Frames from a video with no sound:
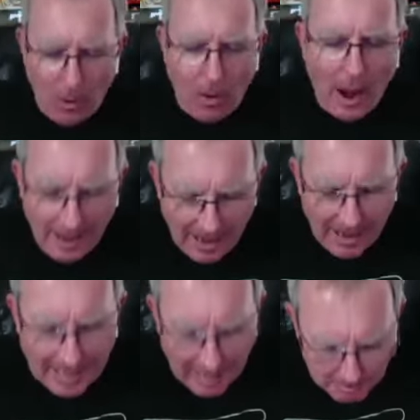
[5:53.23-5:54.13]
no. I, I
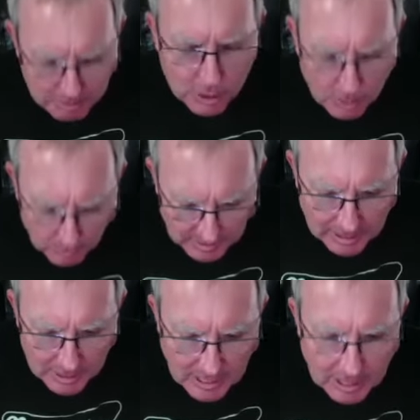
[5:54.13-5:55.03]
absolutely.
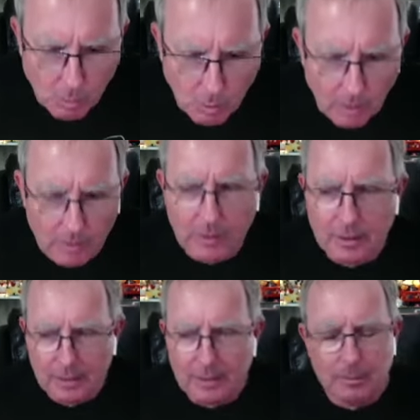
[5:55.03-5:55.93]
That's, that's what, yeah.
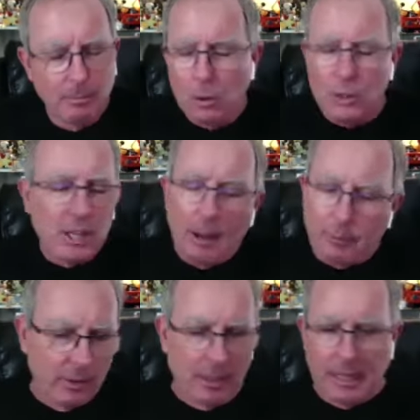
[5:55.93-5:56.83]
it, most
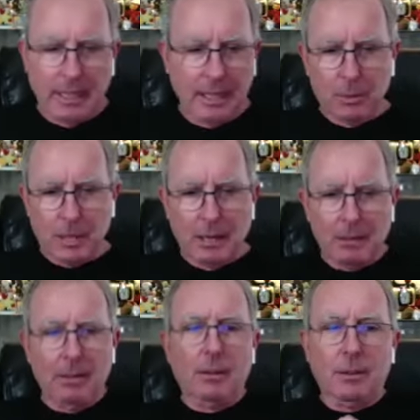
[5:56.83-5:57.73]
definitely. It was like
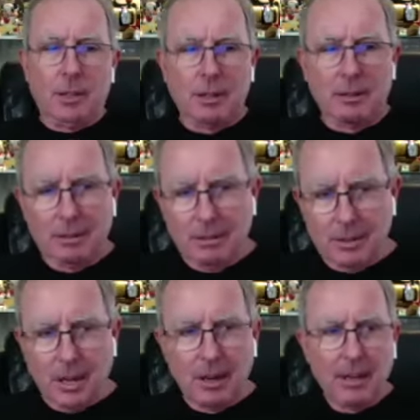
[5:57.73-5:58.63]

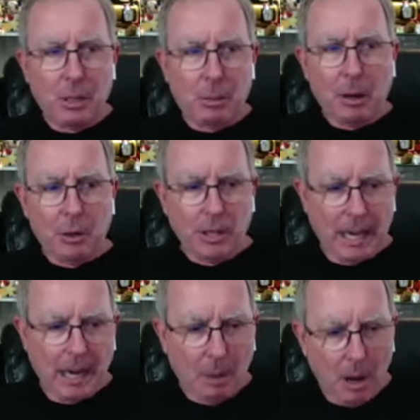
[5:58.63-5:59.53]
Sonny especially
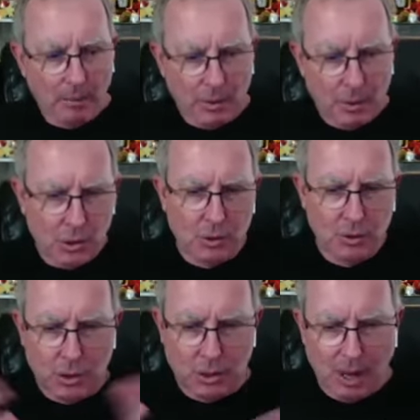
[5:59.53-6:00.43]
came off as
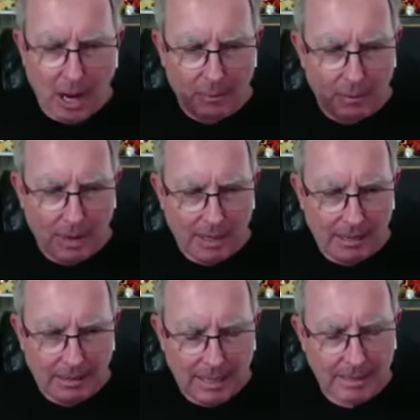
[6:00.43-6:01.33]
just kind of like
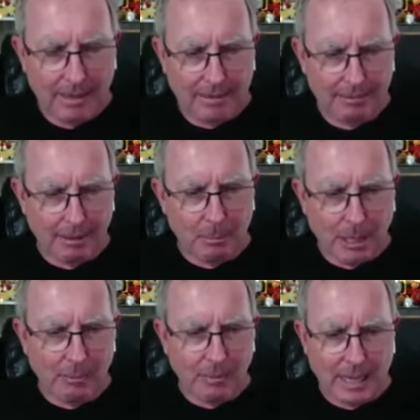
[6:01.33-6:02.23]
an, an, a
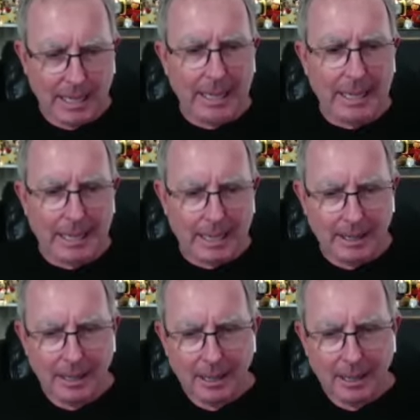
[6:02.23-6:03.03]
bit of an idiot,